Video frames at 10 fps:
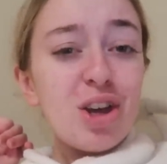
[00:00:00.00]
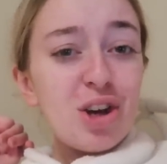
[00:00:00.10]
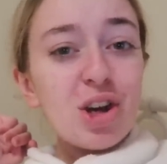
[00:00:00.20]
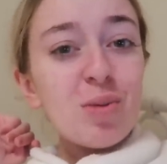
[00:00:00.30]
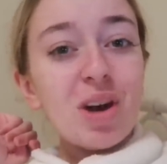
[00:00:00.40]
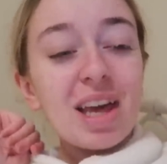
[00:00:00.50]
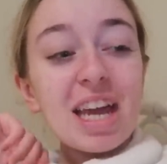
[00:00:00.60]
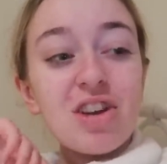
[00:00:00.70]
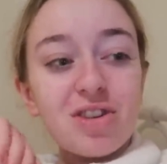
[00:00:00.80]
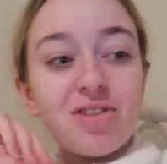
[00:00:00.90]
you know what like
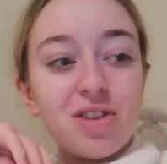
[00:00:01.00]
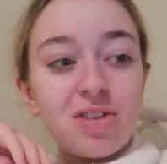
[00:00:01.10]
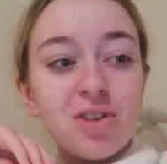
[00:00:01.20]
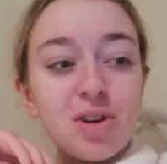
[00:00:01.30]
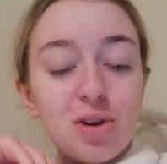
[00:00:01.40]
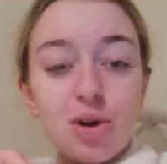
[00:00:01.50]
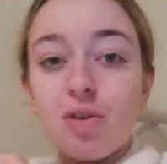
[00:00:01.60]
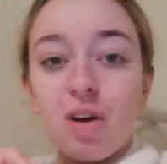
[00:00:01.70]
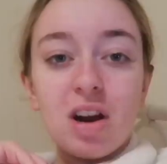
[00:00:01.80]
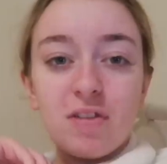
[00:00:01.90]
it just doesn't
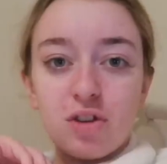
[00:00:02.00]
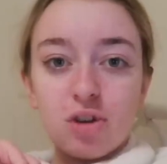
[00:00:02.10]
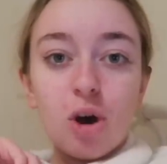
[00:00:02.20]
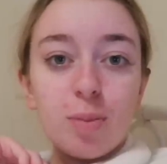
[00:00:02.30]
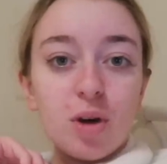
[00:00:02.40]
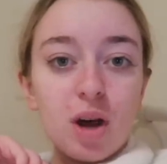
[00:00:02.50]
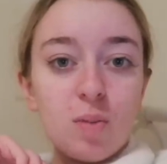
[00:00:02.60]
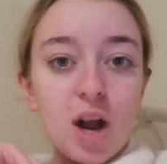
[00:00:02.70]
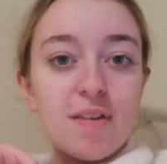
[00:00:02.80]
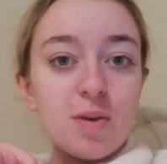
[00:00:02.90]
look right like the top that
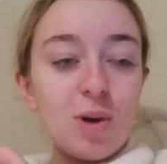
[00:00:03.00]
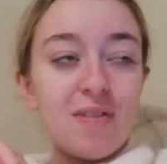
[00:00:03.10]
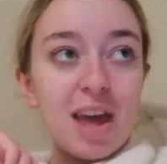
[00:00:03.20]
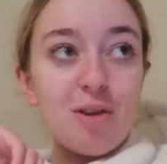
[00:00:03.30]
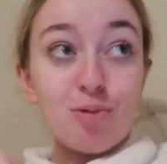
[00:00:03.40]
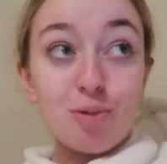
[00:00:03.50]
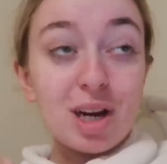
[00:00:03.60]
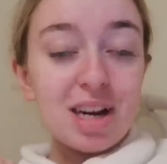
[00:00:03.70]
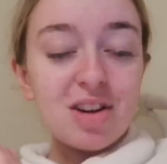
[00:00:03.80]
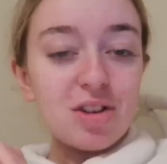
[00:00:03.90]
I'm wearing with it
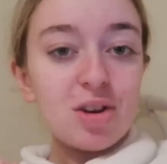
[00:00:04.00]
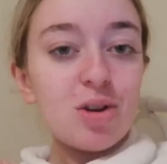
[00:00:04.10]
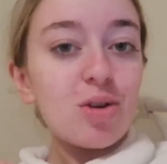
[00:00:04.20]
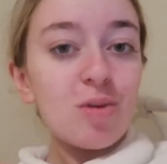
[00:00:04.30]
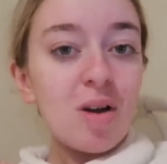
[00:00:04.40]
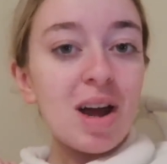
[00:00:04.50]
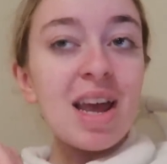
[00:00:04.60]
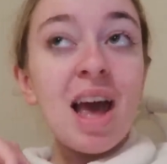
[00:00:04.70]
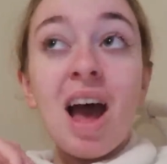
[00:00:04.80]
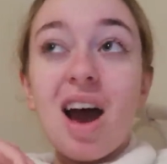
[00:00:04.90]
really doesn't look
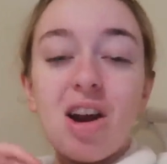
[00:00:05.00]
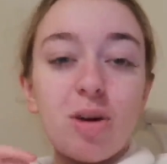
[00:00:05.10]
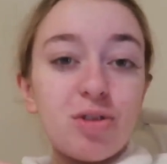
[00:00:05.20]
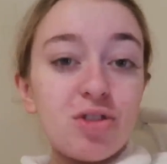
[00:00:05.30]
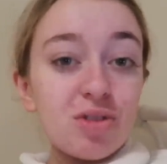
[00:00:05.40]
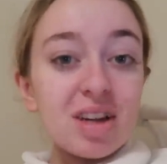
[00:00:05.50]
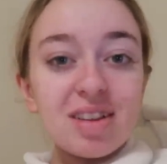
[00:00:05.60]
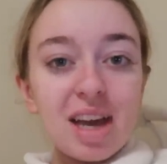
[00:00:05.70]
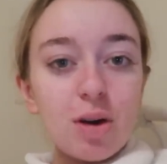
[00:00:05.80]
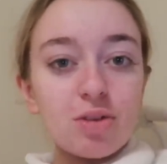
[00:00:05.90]
right and I was
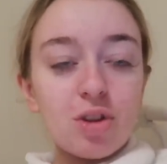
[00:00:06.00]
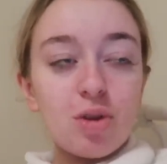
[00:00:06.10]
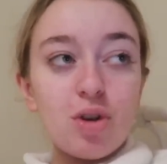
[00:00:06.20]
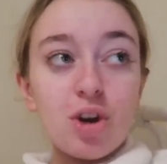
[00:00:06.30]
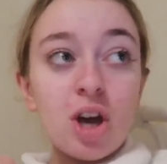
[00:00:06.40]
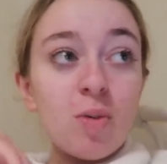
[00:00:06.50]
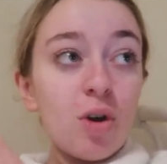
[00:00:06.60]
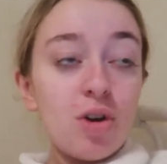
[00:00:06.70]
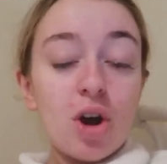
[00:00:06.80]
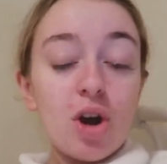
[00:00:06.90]
stressing out so I thought you know
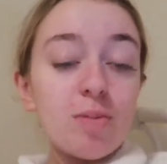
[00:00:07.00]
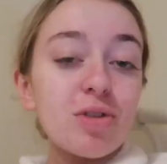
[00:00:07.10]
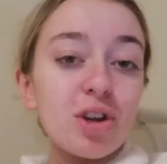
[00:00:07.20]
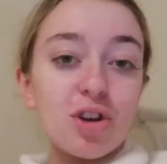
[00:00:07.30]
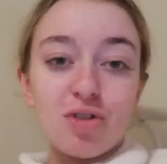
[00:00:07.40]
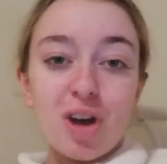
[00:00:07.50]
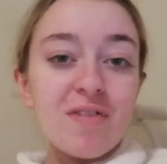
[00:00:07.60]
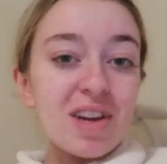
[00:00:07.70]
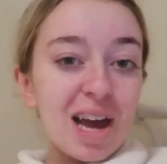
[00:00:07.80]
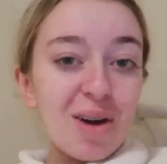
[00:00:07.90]
what no I'm just going to
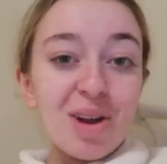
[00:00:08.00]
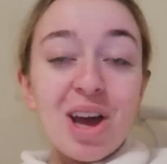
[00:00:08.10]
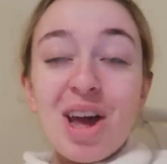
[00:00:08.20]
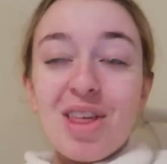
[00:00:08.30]
drive down